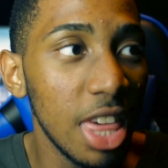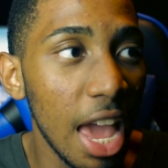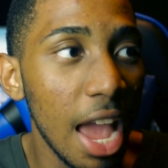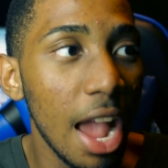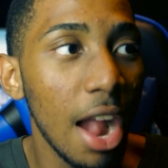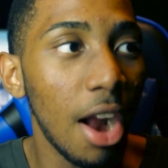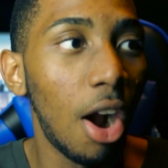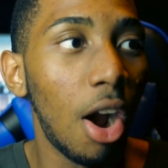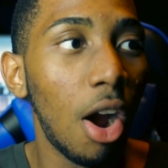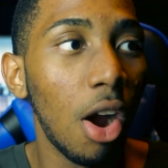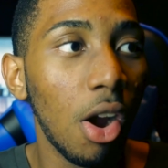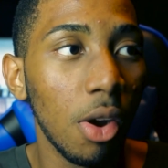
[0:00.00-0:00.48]
they
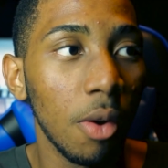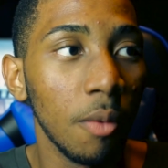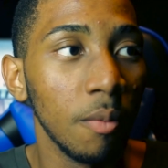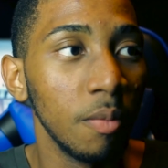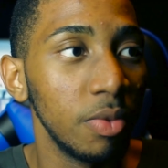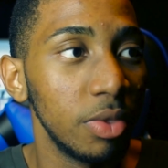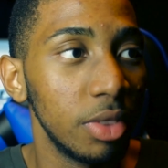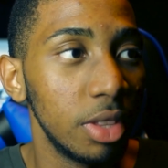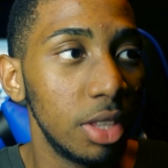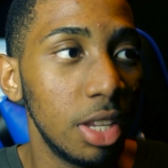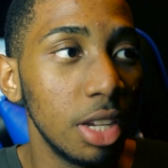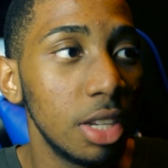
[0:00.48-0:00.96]
are
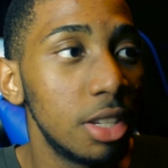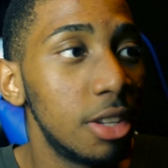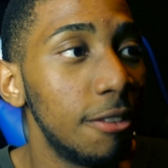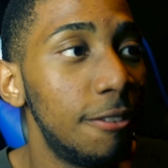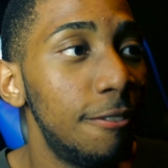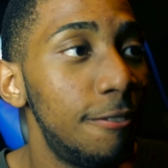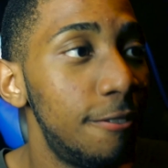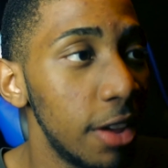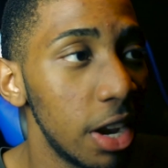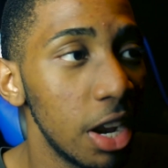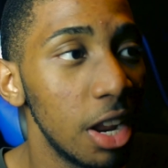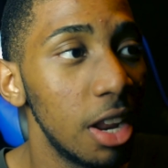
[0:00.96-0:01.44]
the
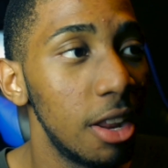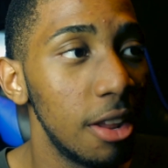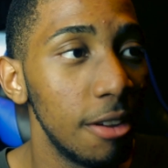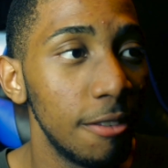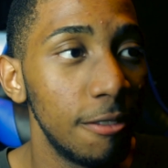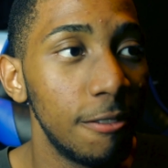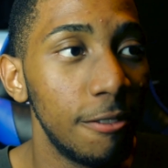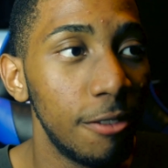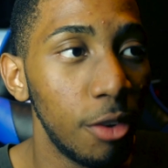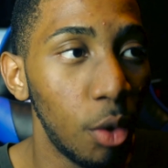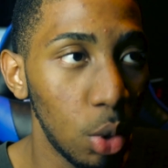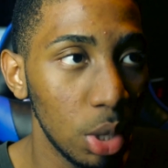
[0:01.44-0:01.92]

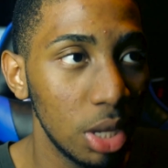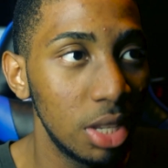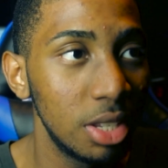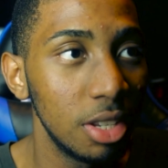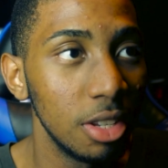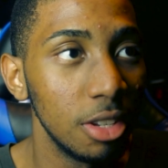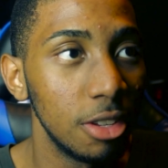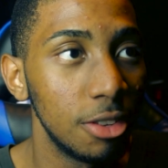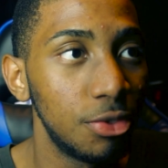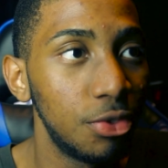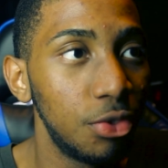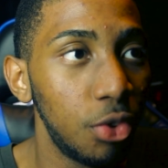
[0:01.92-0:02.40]
definitive
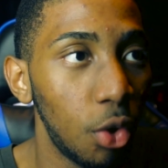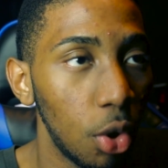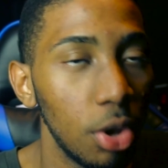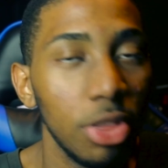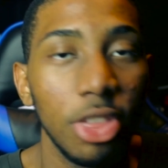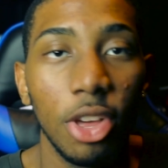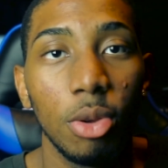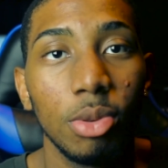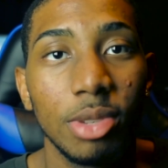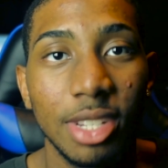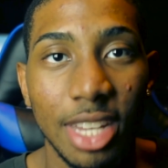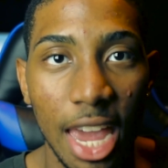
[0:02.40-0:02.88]
voices for
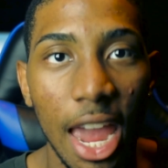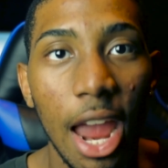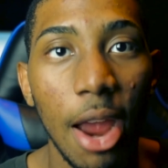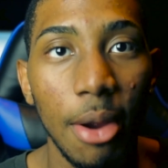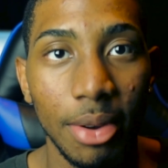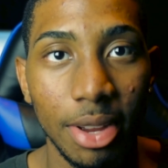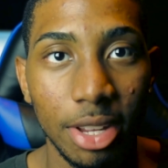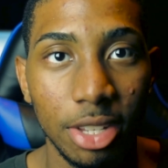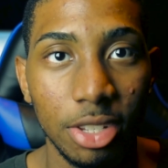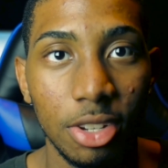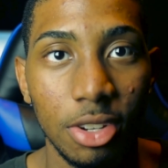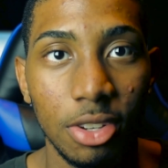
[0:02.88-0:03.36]
those
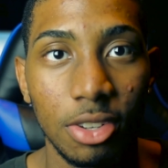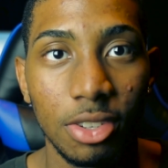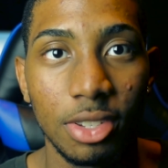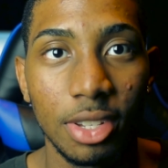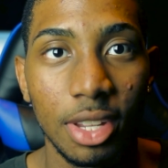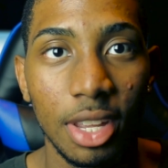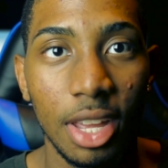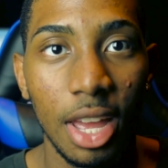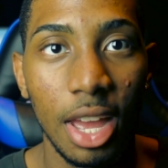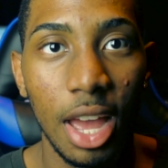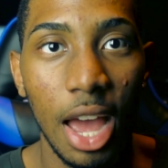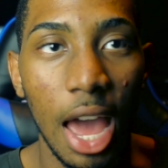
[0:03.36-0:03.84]

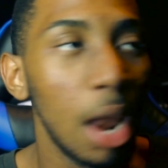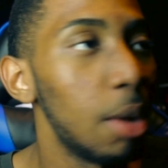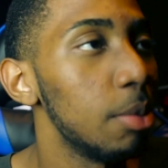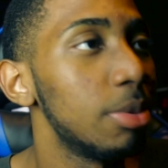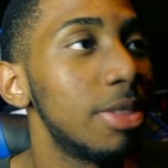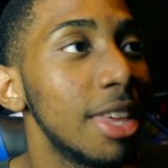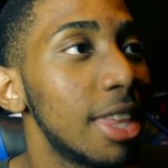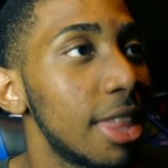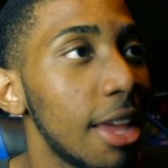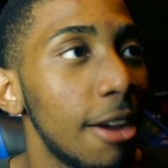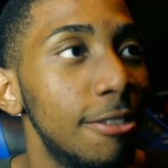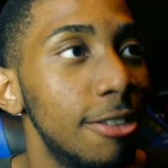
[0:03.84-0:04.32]
characters. I
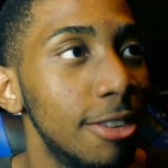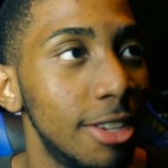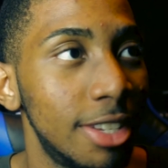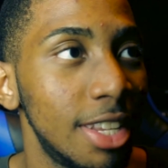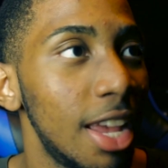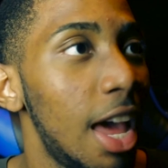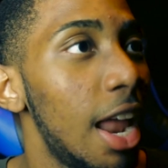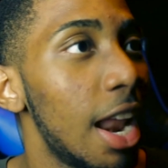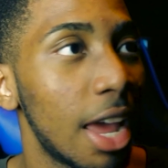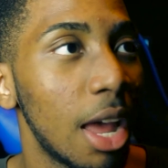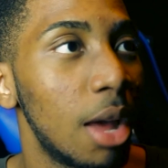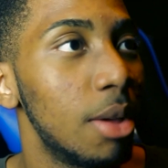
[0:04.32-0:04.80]
don't think that for
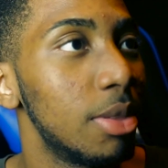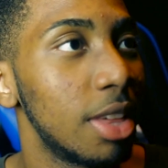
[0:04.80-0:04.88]
Sonic. I